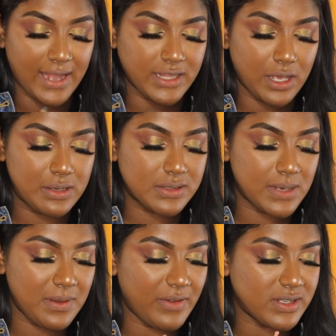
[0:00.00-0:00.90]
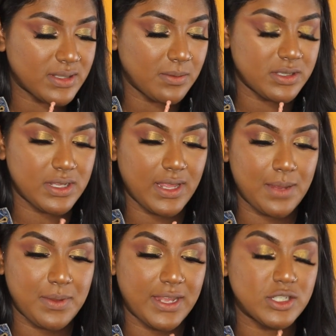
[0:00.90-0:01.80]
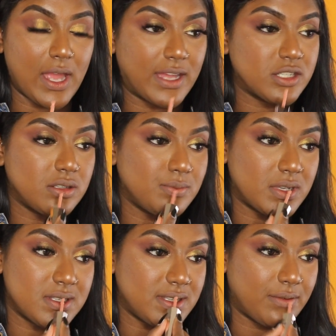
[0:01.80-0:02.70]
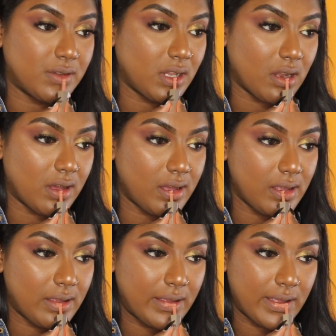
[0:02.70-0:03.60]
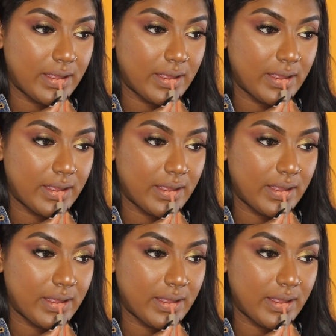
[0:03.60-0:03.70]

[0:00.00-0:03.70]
I thought it was gonna be very similar to the ABH Astrid, but it's definitely not.